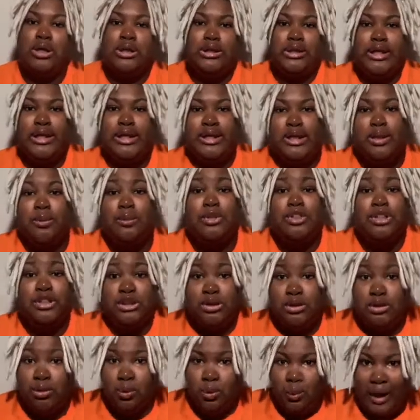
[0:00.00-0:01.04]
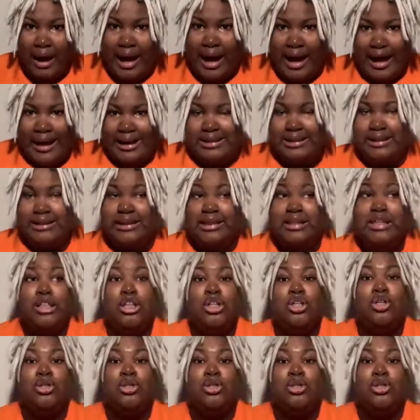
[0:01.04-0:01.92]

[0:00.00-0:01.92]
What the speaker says: 30, which is what I did.